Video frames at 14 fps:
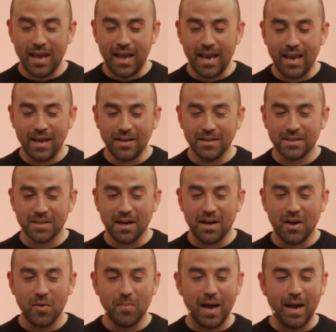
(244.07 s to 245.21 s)
and
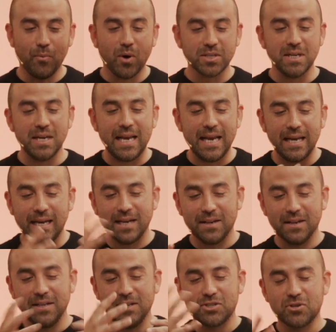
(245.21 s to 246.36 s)
I wasn't hitting
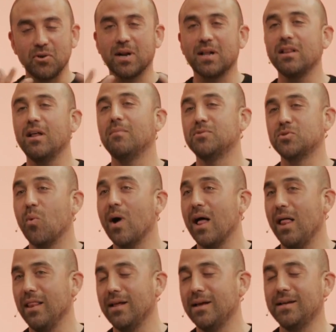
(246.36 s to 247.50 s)
these certain clubs
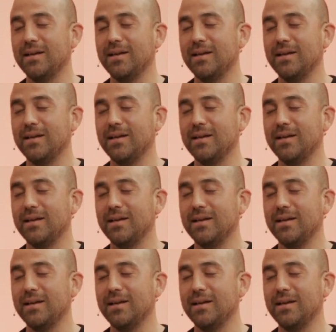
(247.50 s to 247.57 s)
well.